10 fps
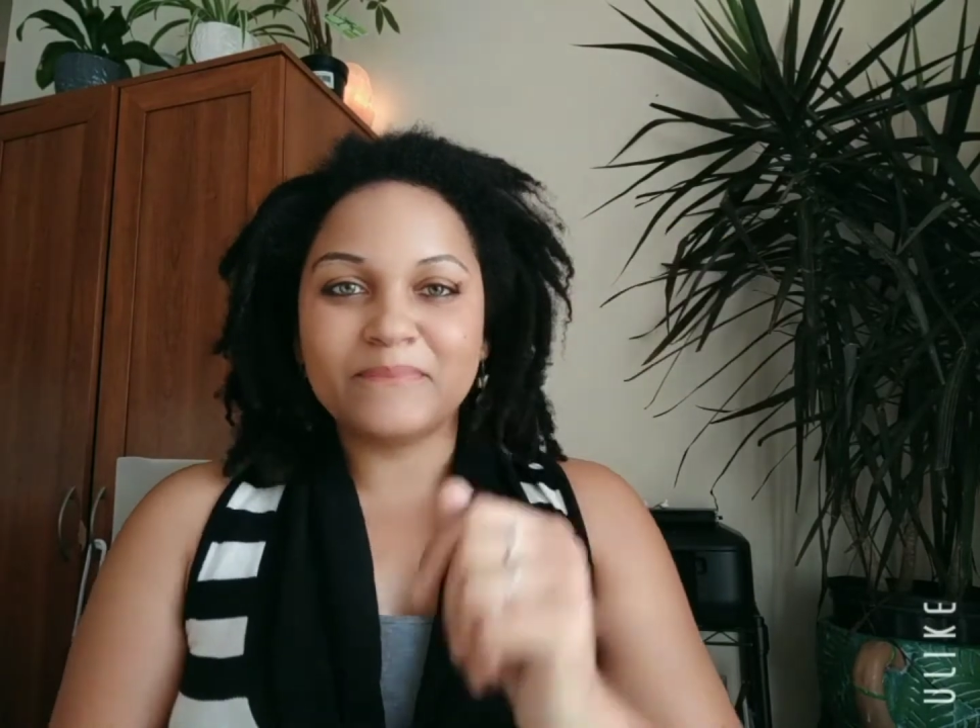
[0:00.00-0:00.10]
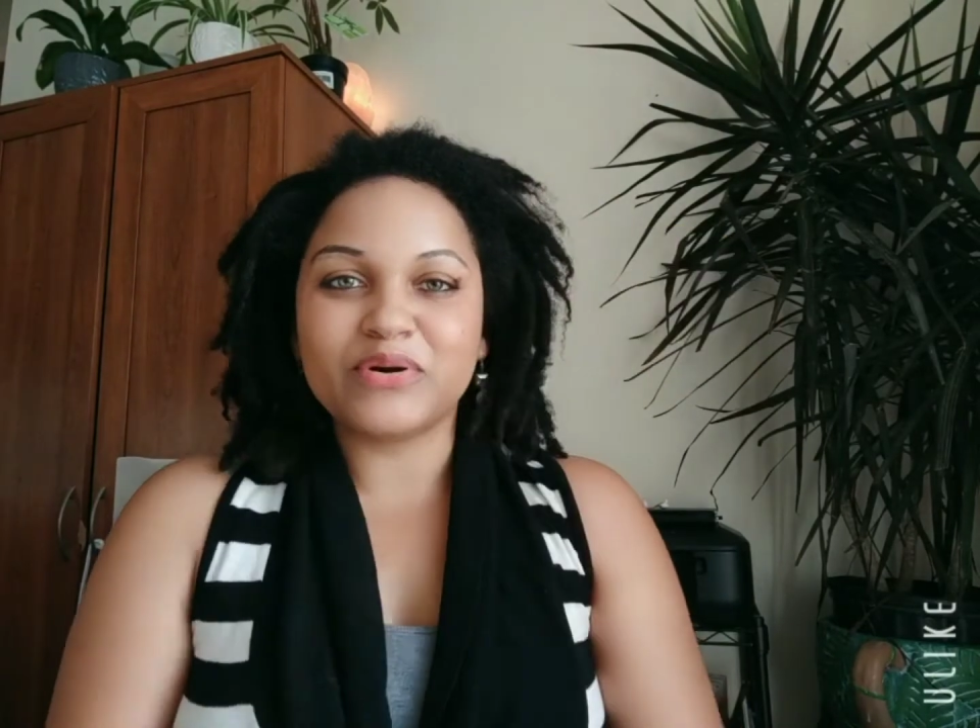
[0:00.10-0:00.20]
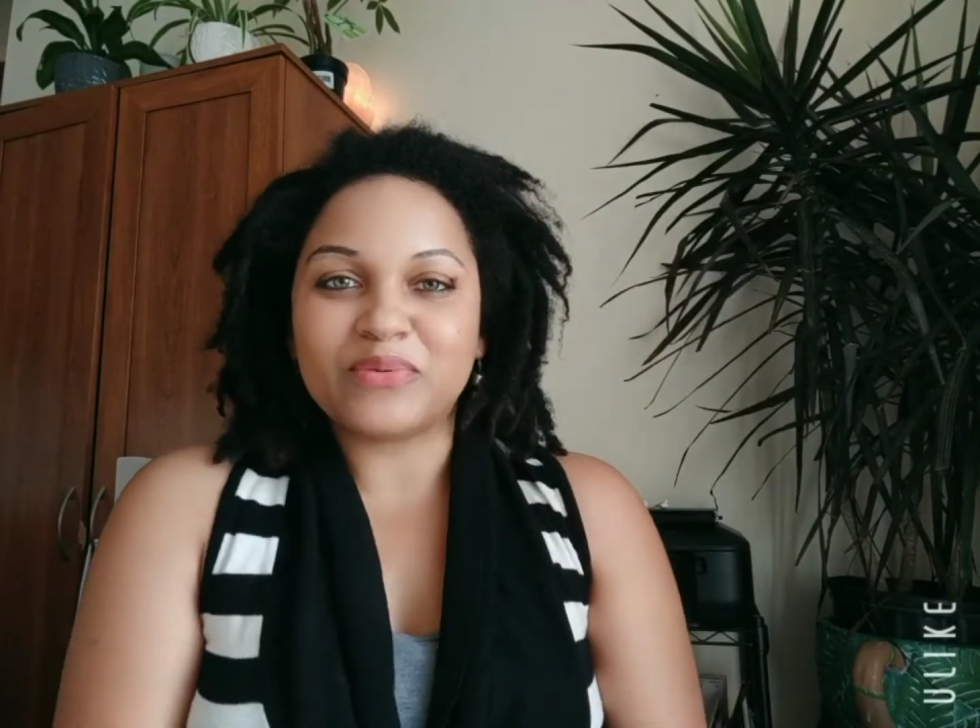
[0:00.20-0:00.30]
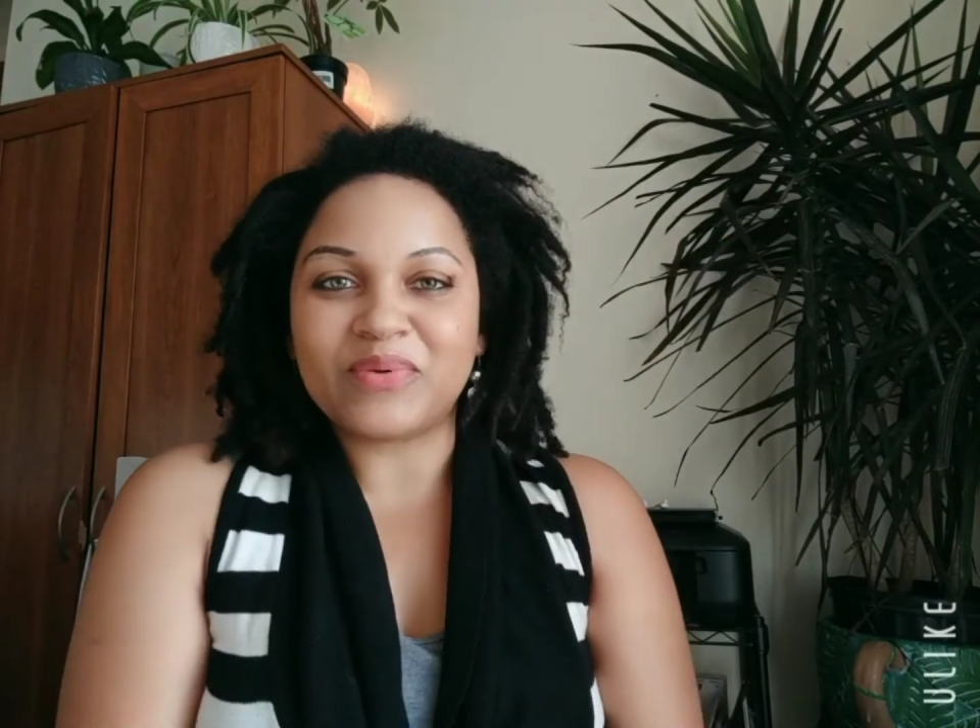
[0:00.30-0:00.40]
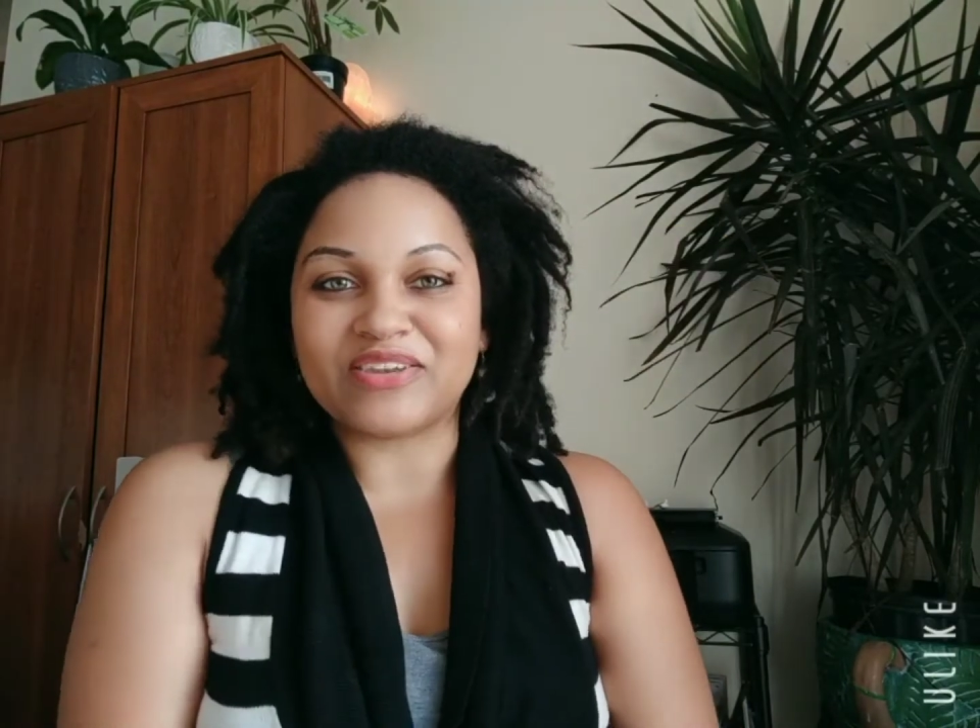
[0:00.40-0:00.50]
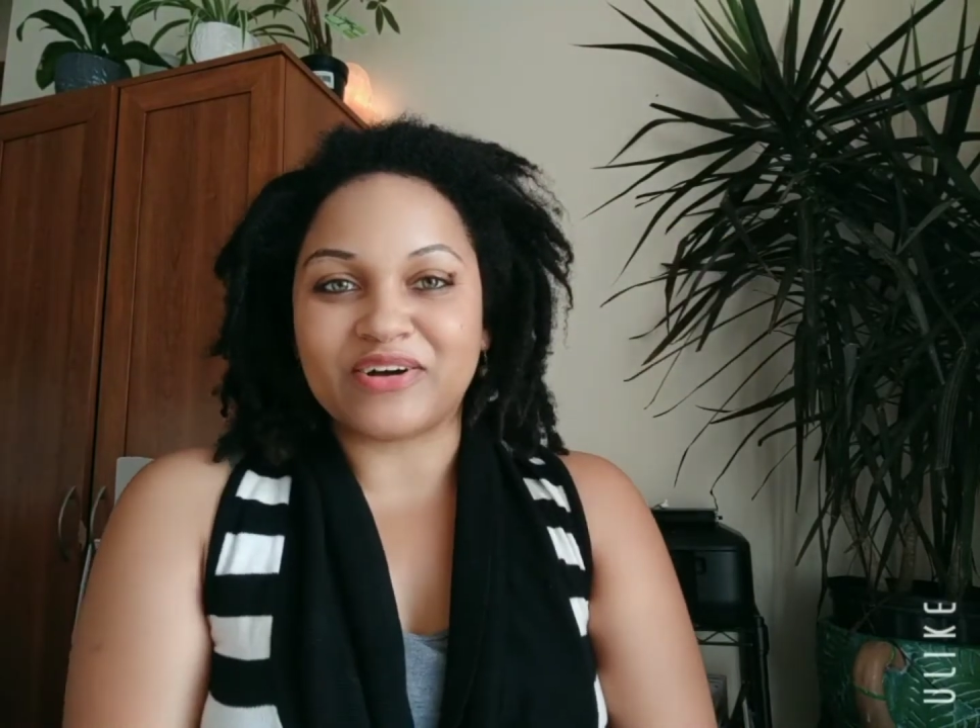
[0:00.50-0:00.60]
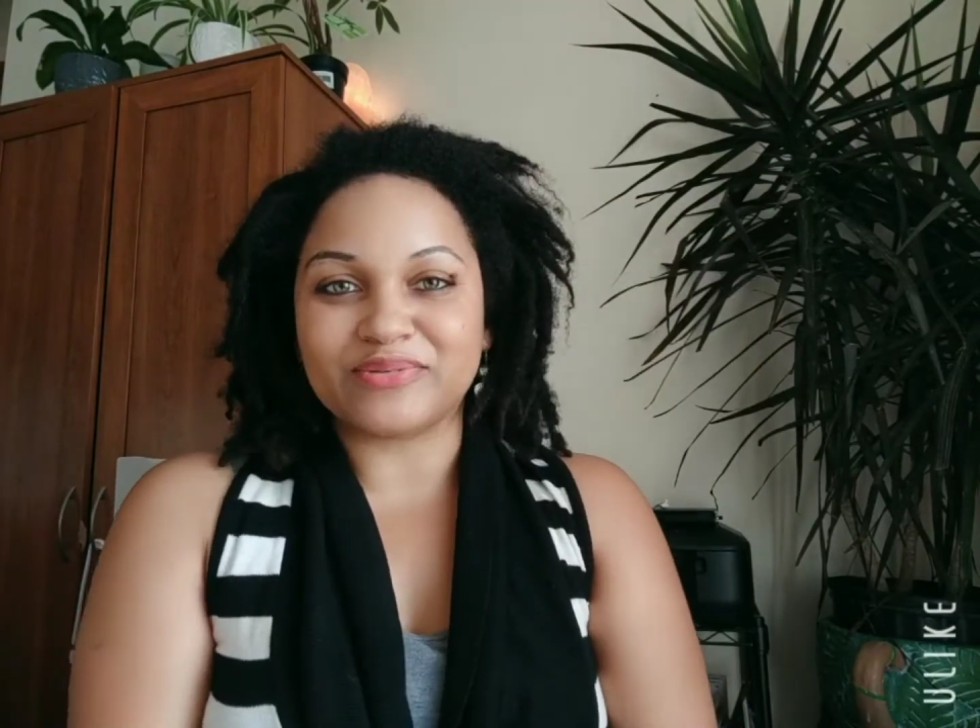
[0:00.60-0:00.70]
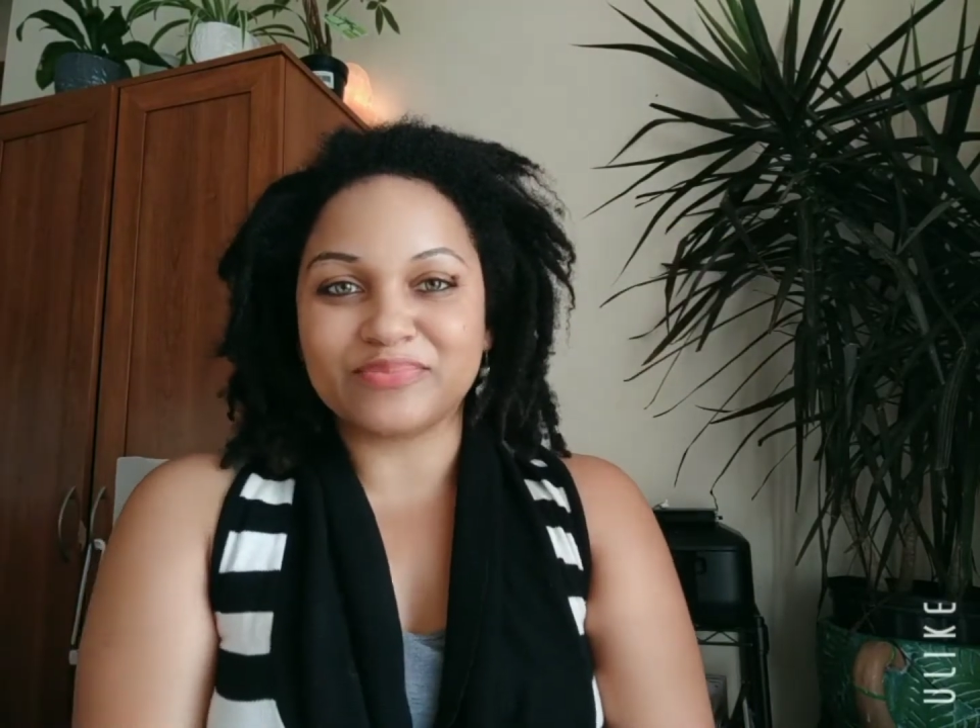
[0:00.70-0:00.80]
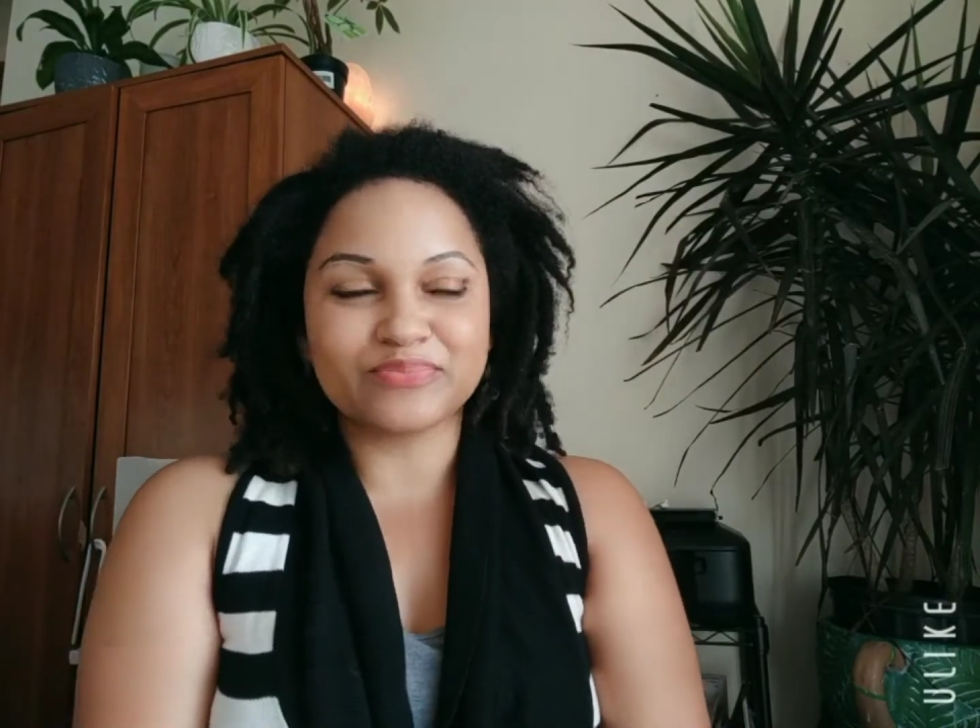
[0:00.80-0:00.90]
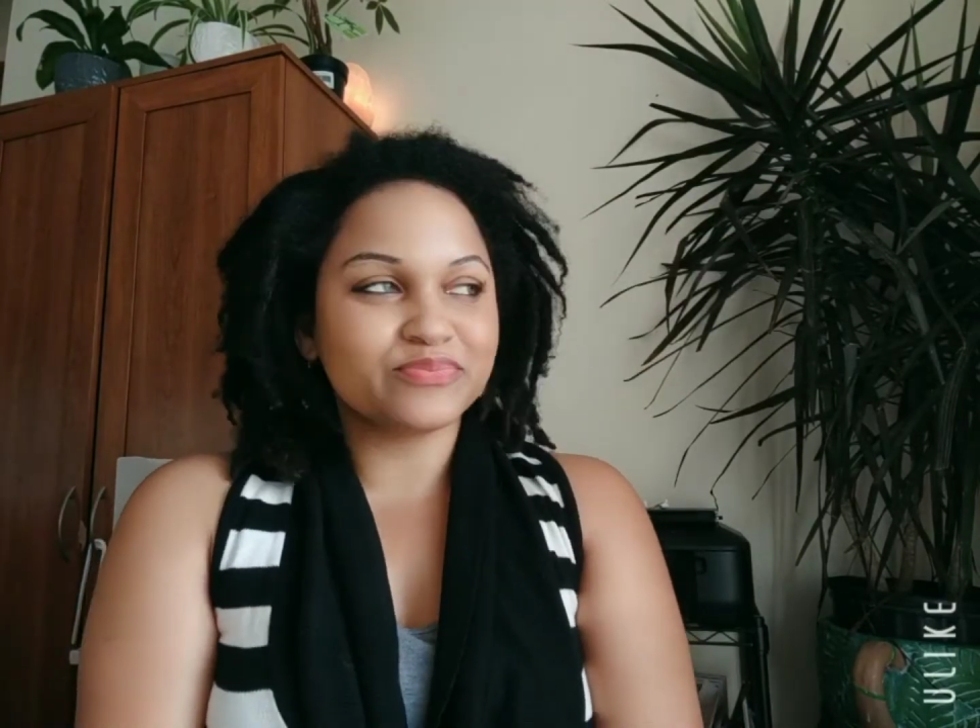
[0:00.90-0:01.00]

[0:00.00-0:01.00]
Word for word: put one on.